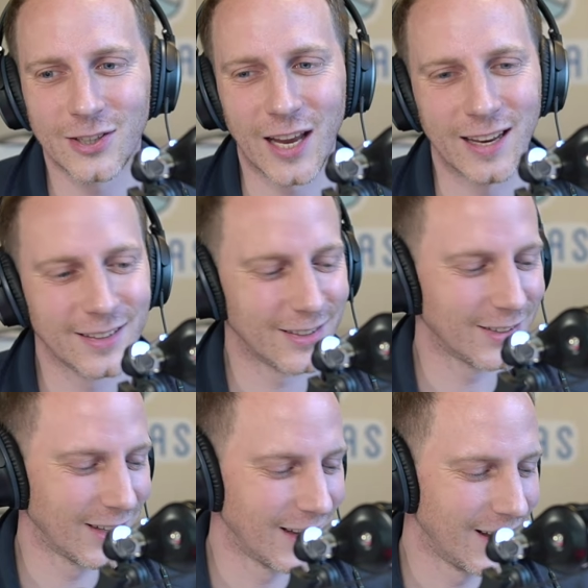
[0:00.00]

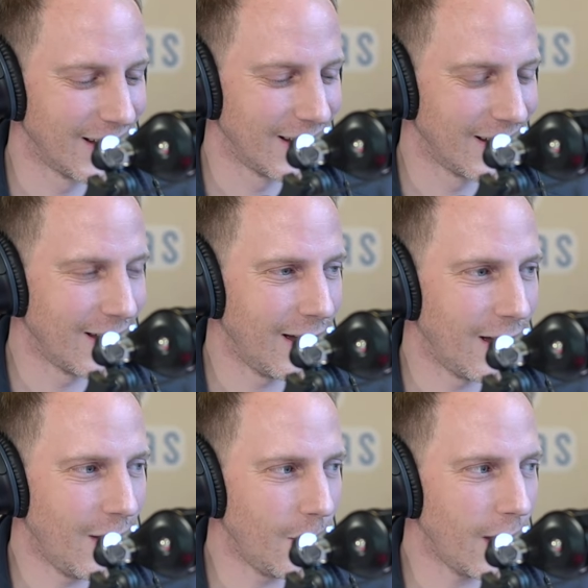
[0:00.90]
since.
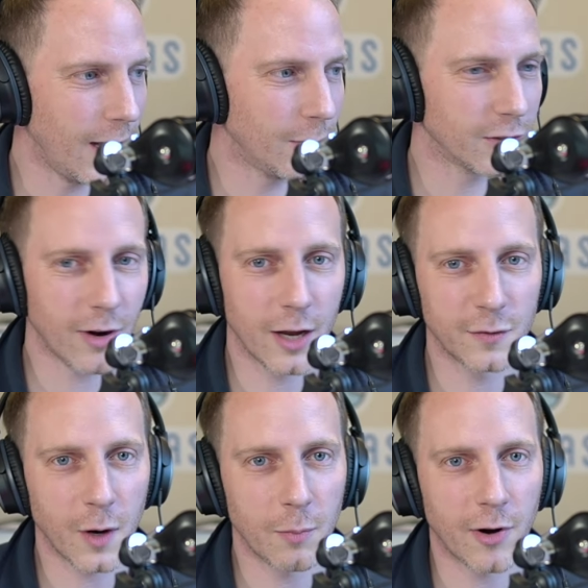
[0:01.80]
Um, and it was great. I was
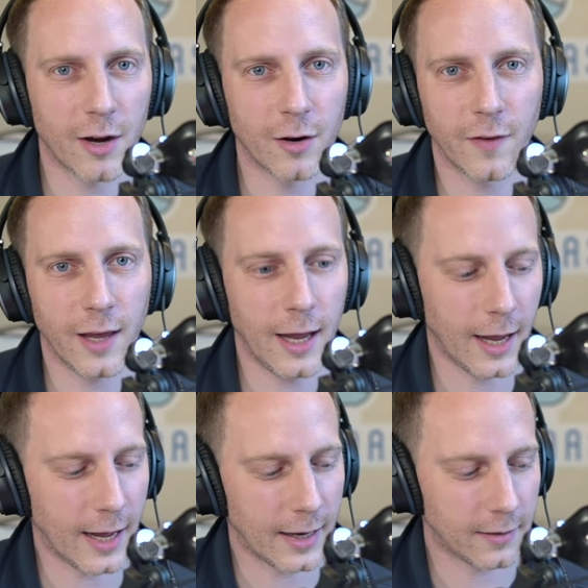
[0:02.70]
very proud of it. It
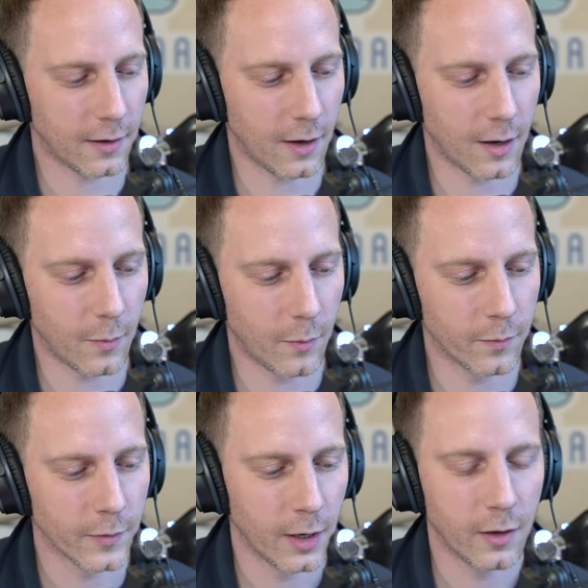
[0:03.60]
had um,
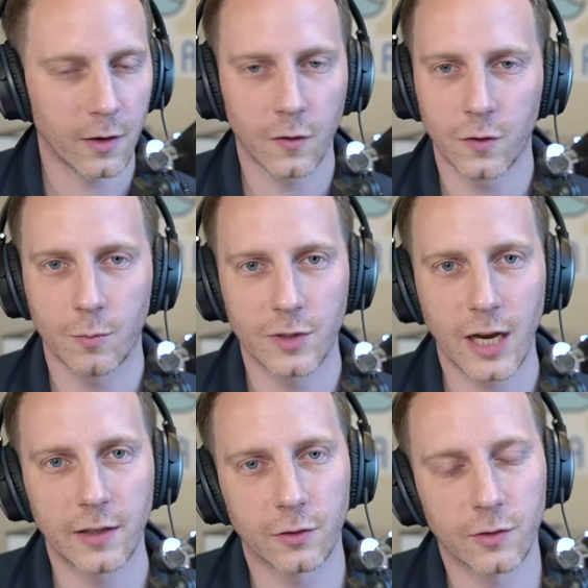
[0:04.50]
custom
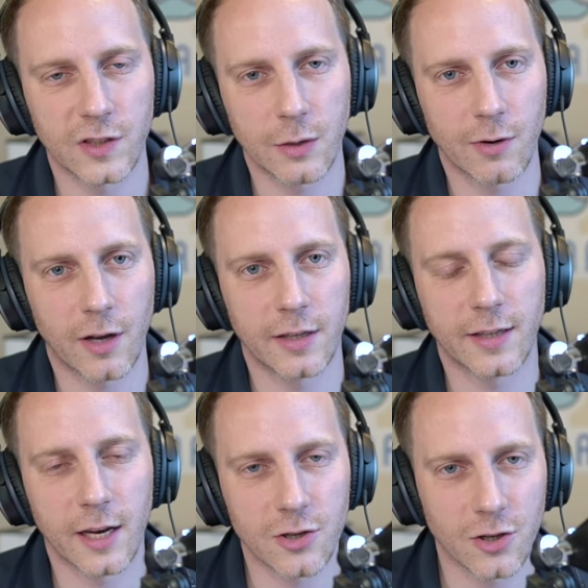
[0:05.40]
JSON
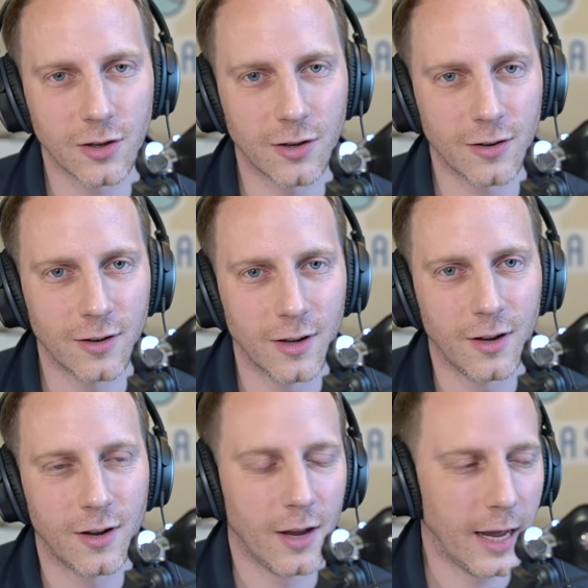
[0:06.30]
serialization,
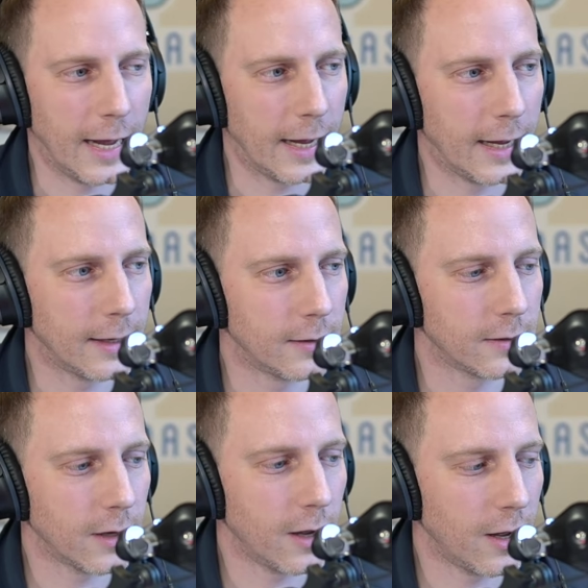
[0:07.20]
and
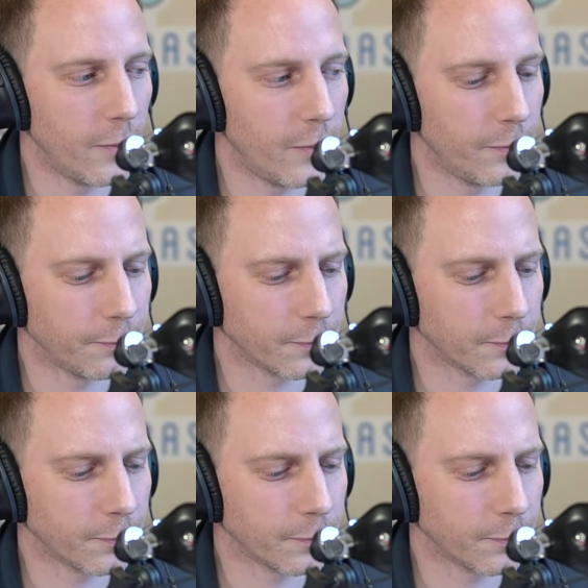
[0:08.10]
um,